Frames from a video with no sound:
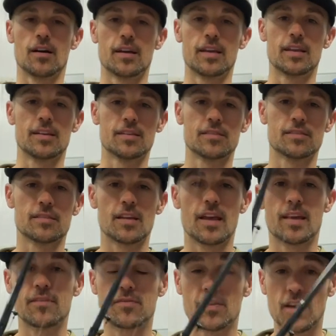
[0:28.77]
It is
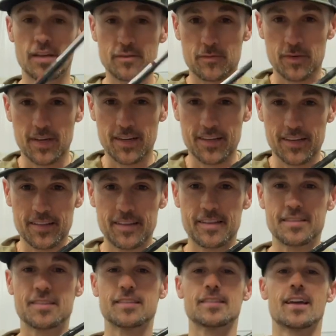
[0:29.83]
a finesse rig.
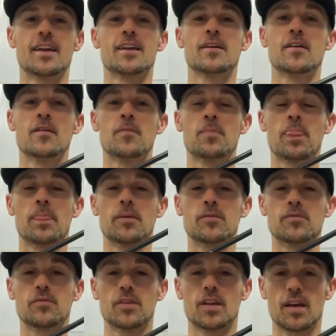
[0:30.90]
This is a
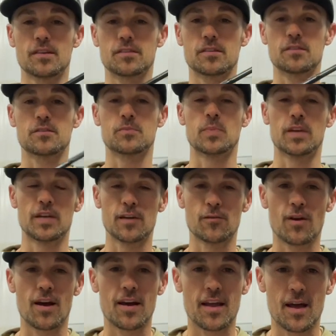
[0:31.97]
finesse spinning
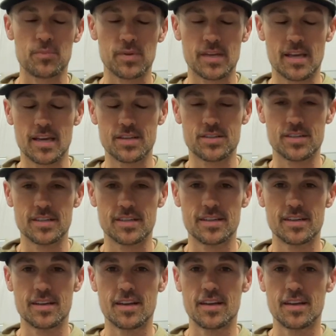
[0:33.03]
rod application.